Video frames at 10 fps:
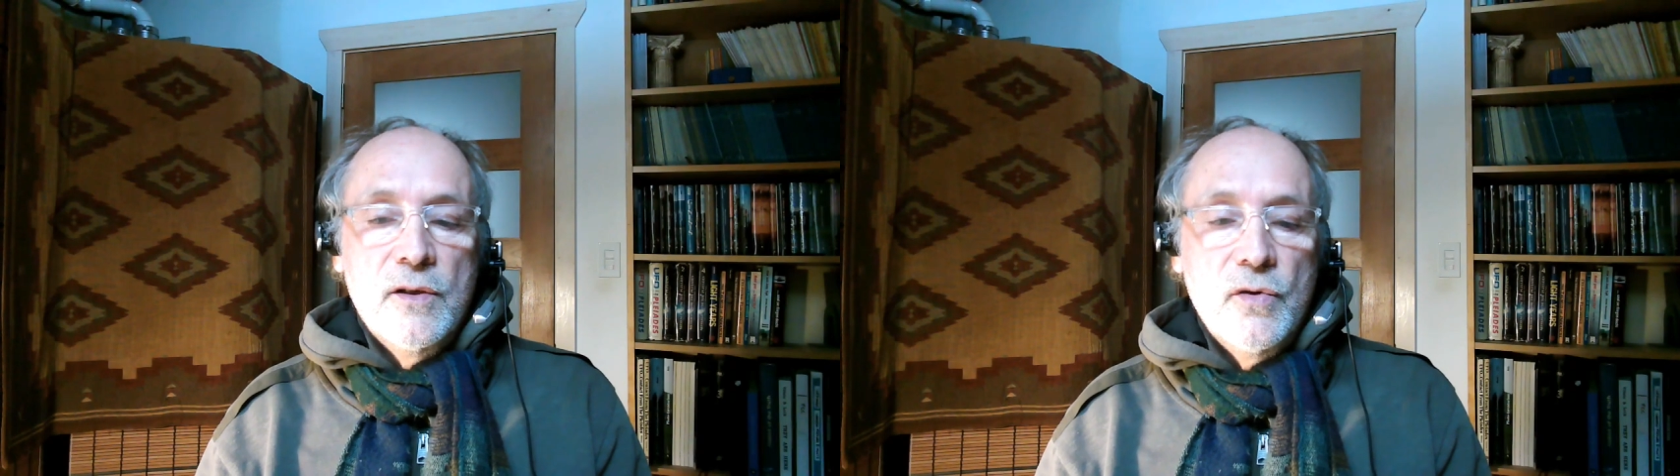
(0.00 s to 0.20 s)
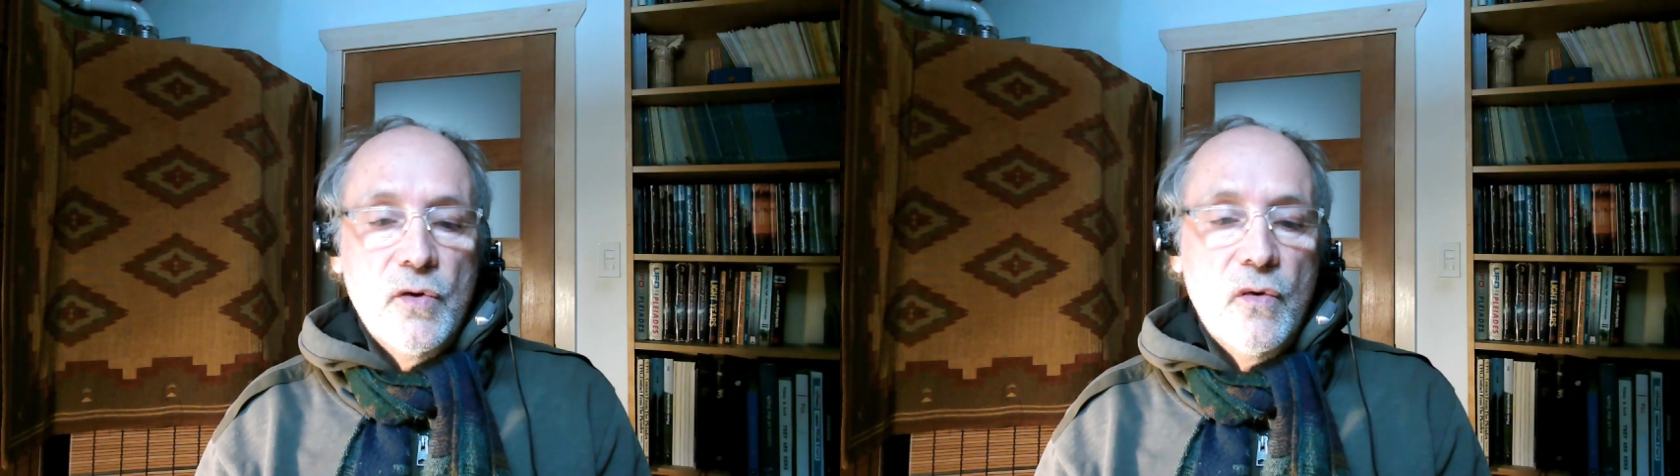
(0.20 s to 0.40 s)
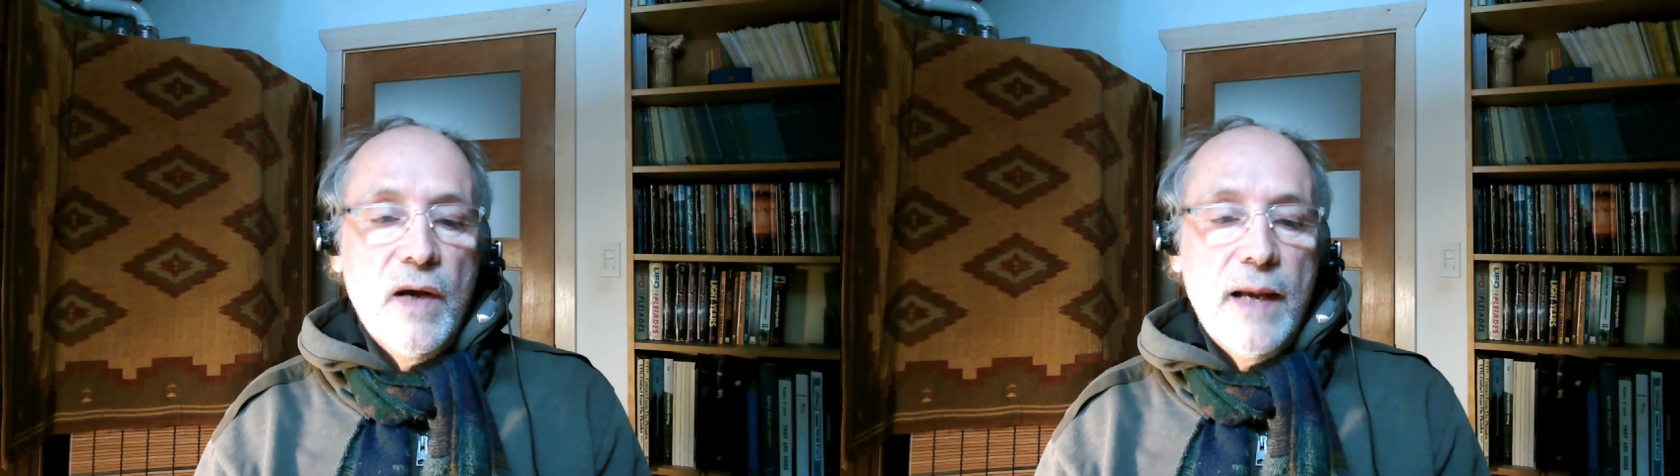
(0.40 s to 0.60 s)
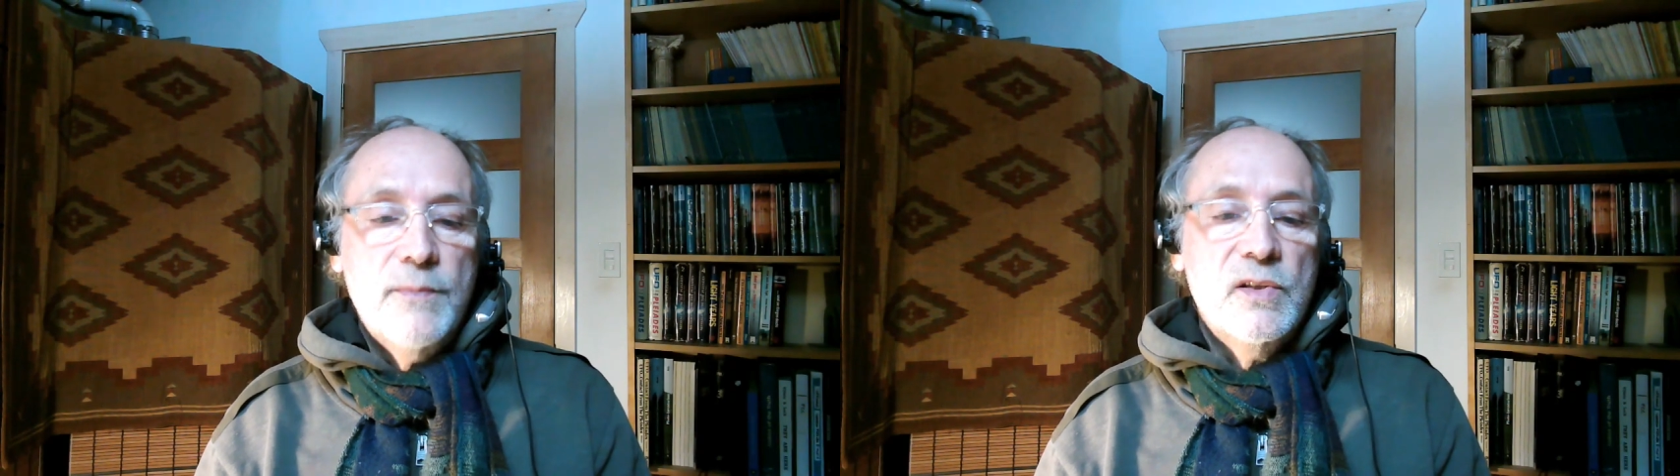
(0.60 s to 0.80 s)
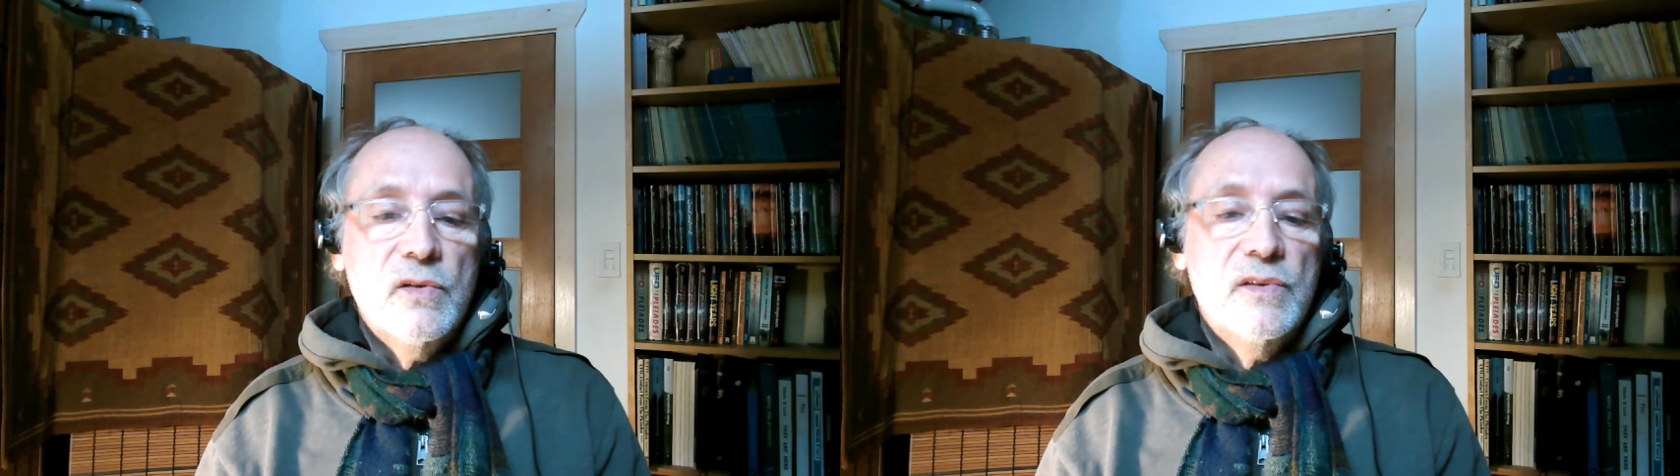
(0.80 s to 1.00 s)
no
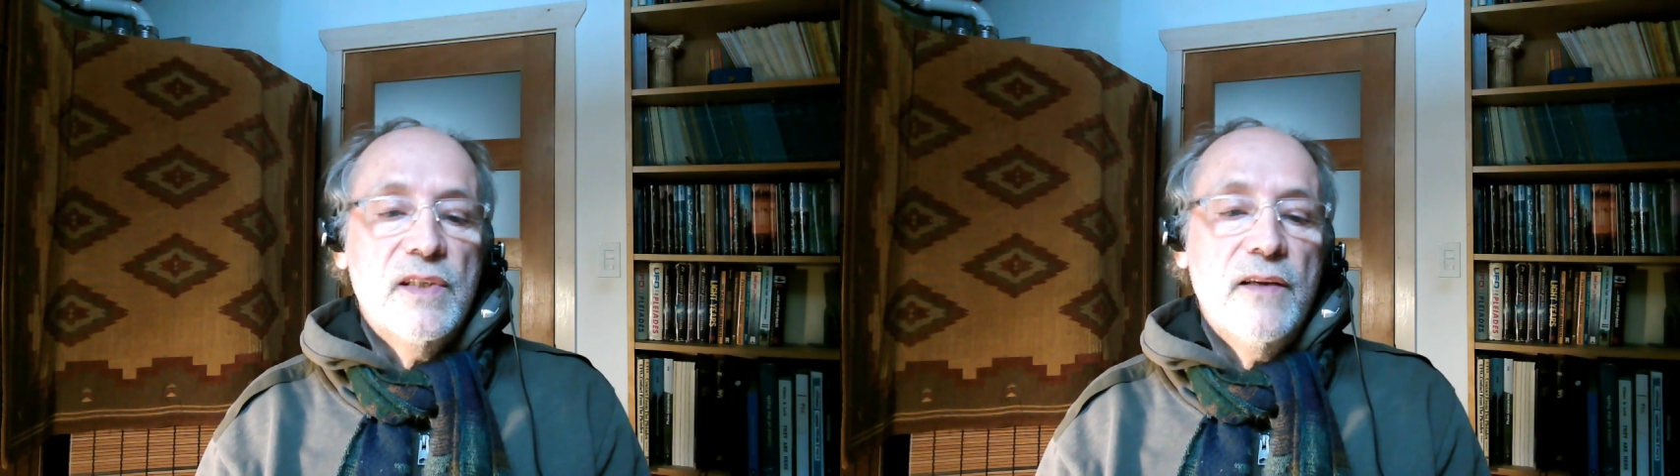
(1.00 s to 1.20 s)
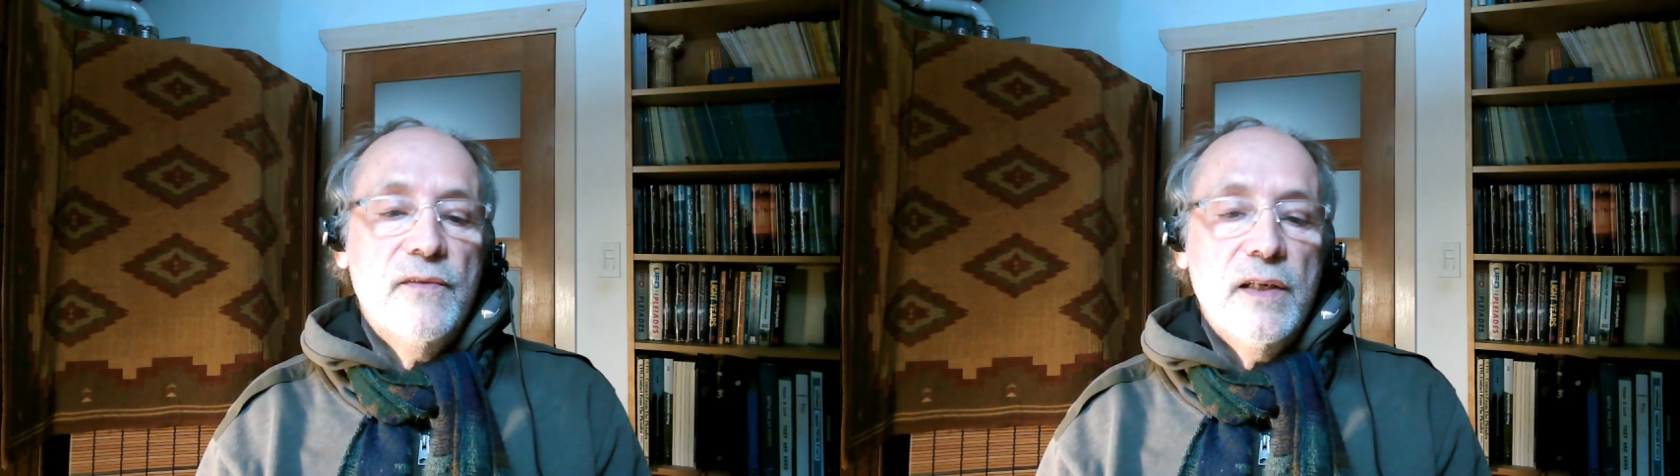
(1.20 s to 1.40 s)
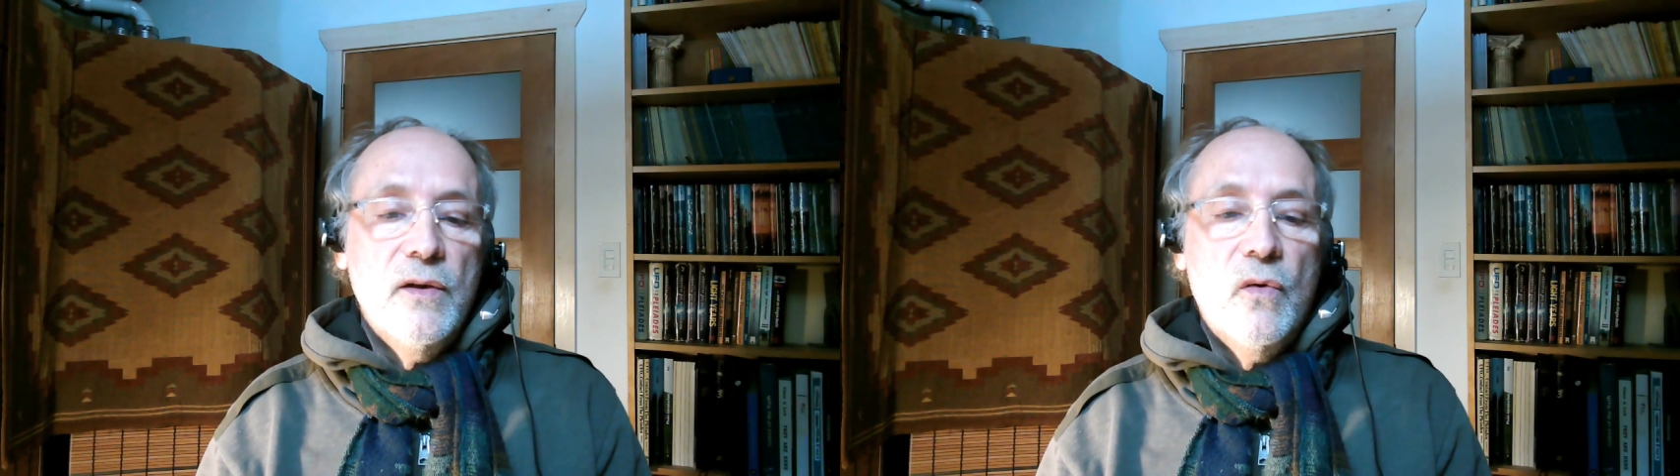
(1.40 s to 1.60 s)
absolute safety,